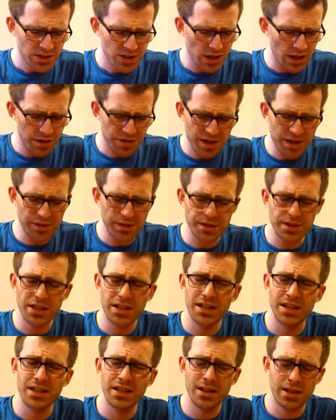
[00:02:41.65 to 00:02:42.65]
I found that
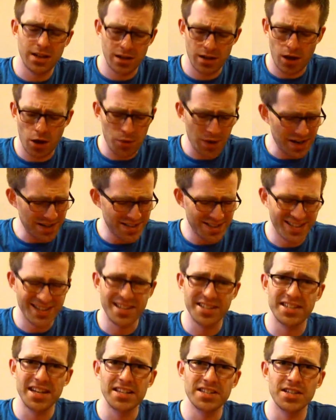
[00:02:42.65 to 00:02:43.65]
the oasis and
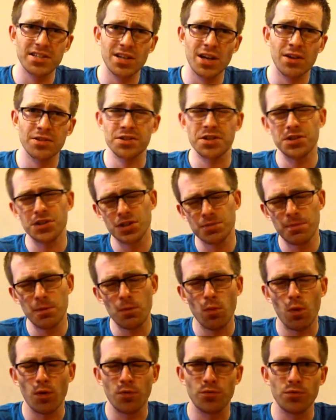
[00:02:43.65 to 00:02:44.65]
the desert tiles can just be
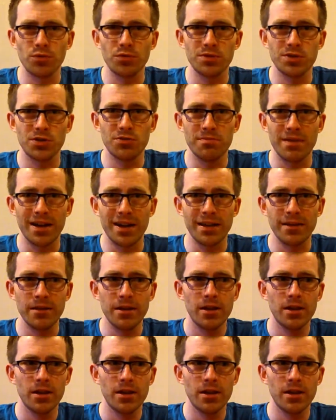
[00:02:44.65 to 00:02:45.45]
one rule too many.